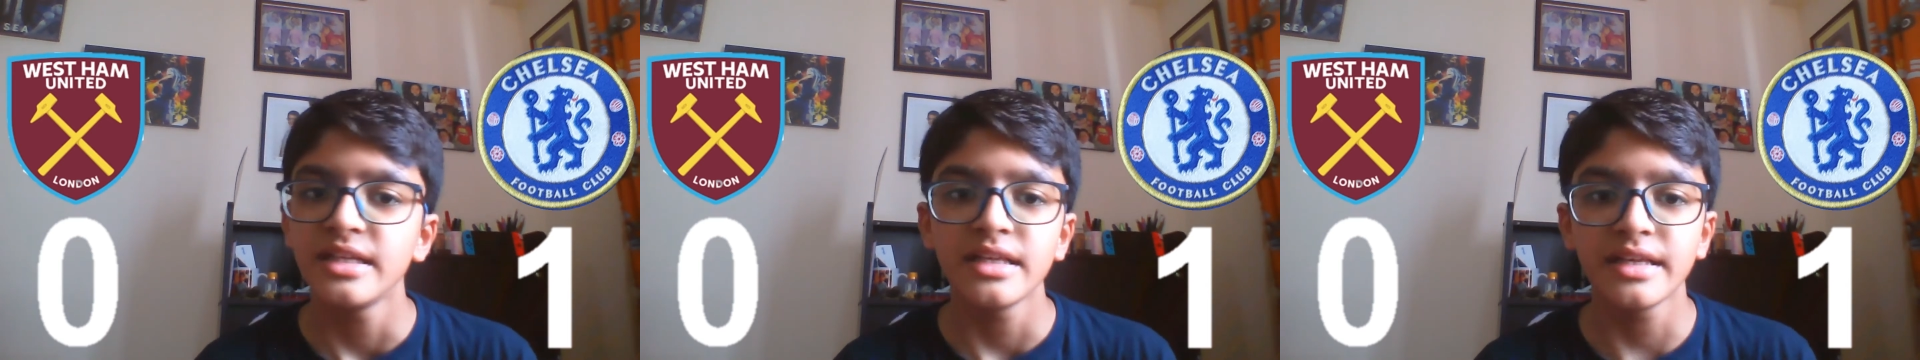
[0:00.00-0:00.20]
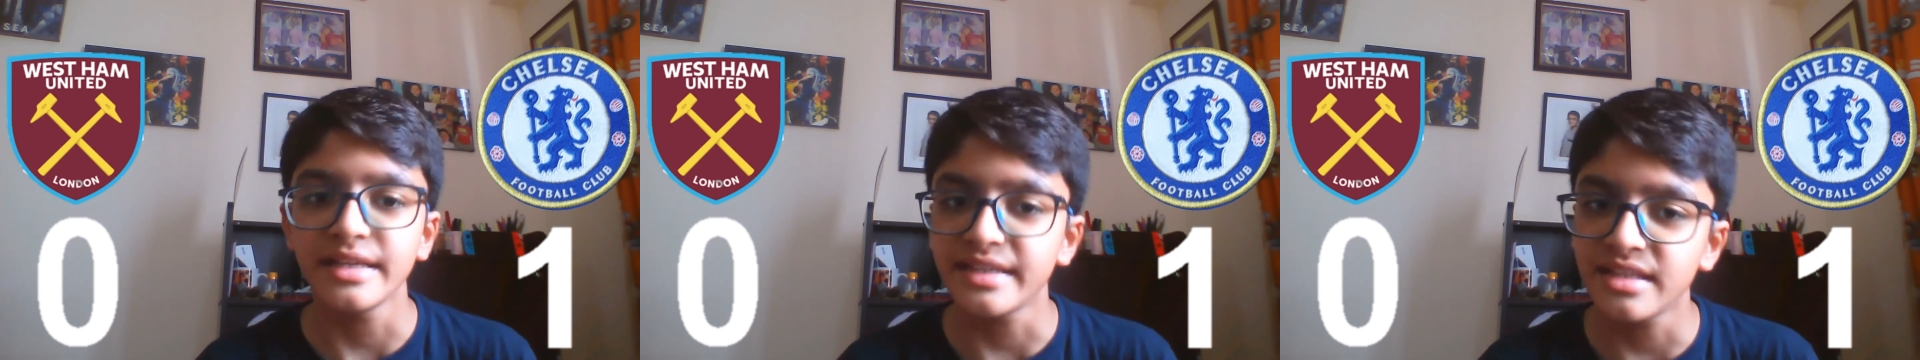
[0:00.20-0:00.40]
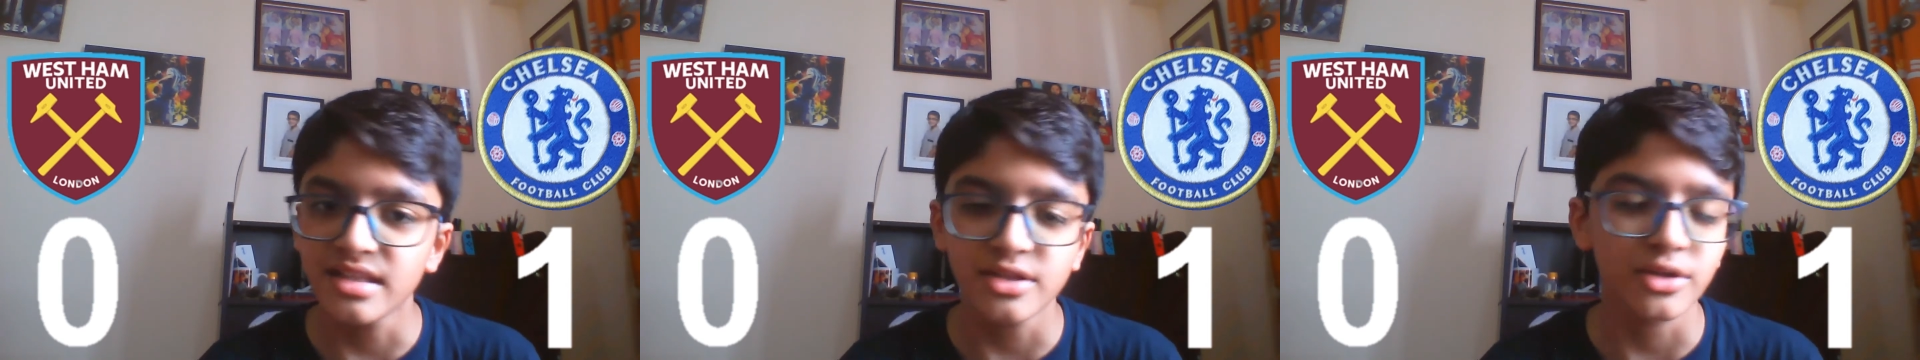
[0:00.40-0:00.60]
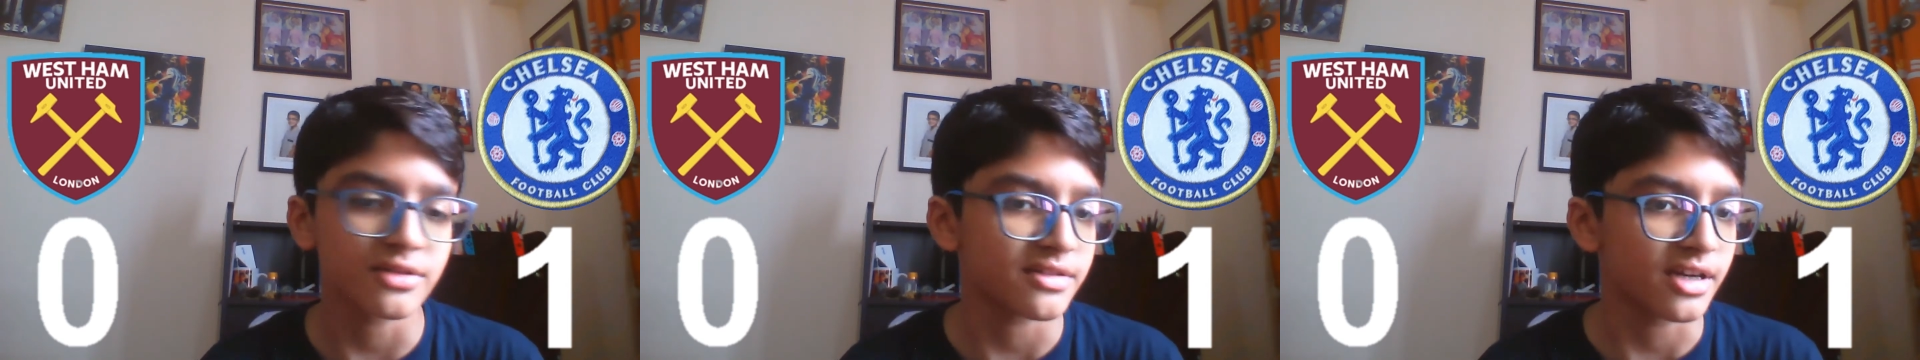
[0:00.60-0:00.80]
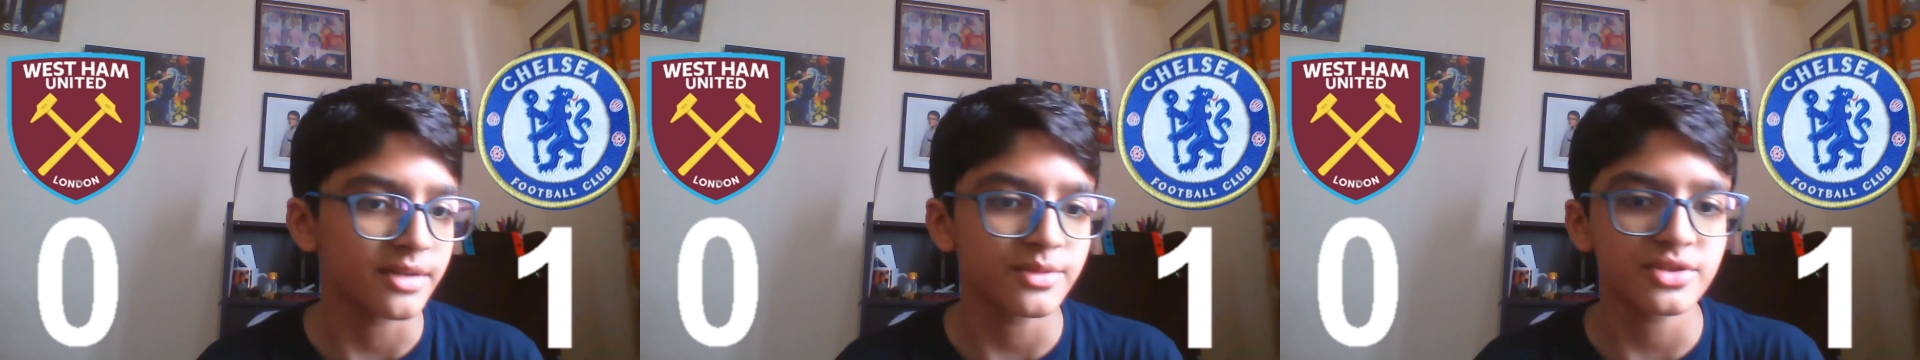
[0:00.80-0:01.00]
he took
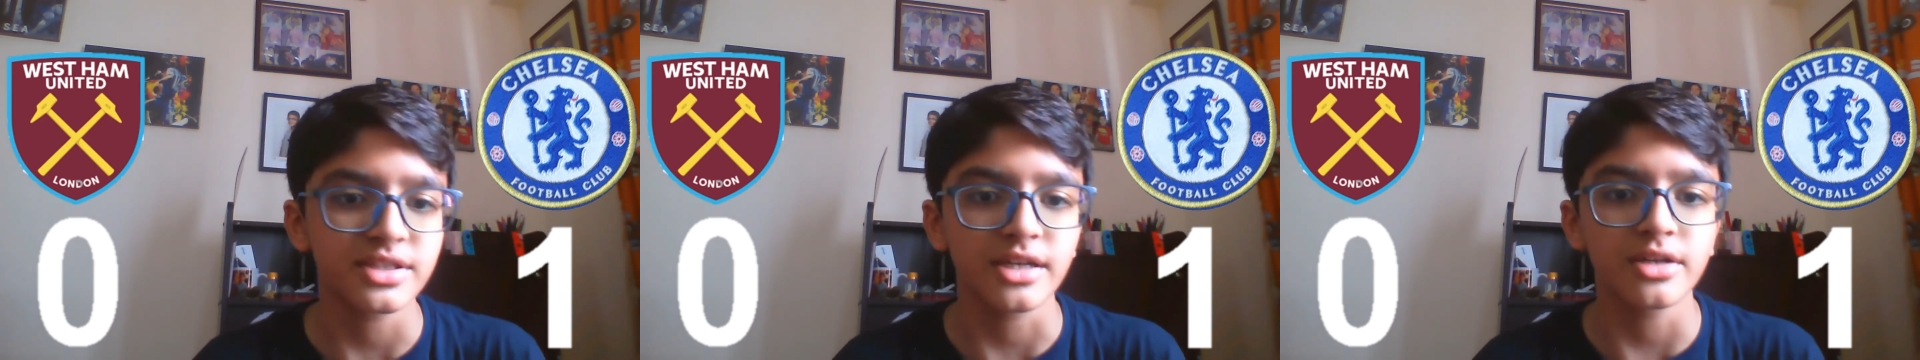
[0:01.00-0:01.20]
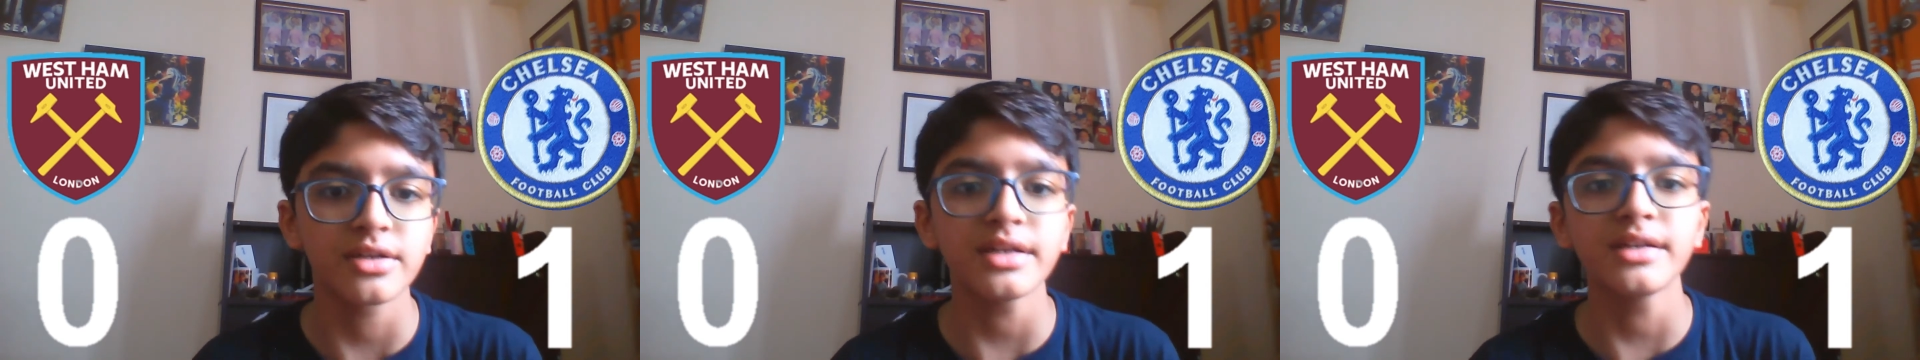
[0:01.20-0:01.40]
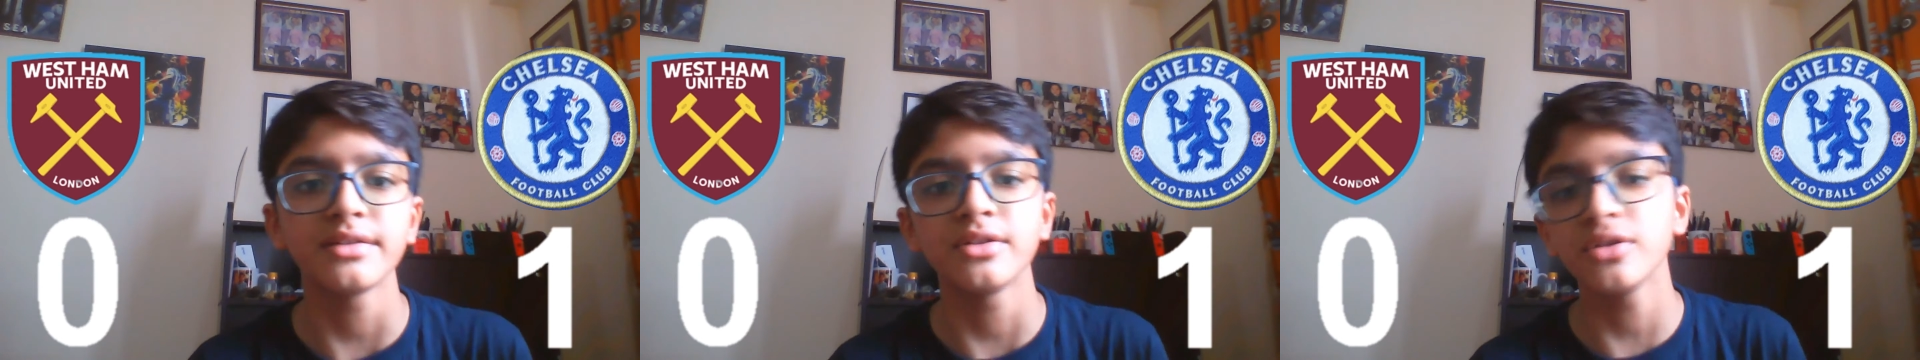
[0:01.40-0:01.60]
time to settle in.